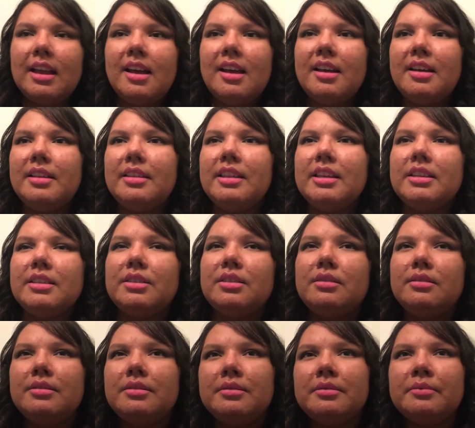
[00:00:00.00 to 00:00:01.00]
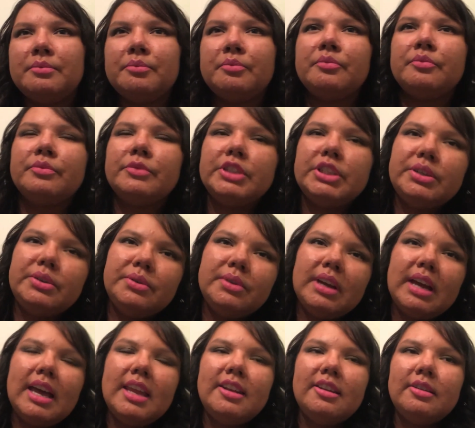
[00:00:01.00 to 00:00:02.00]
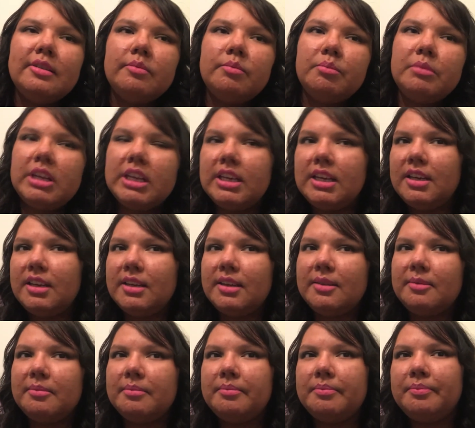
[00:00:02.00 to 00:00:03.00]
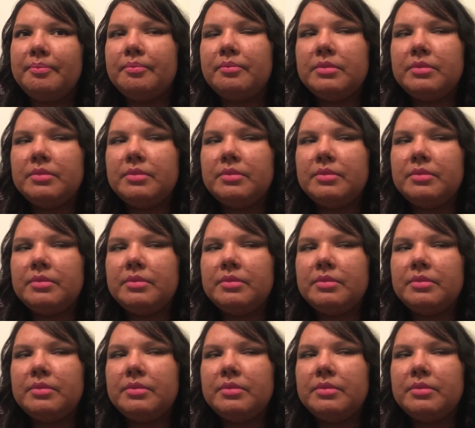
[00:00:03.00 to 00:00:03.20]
The 2 kind of medium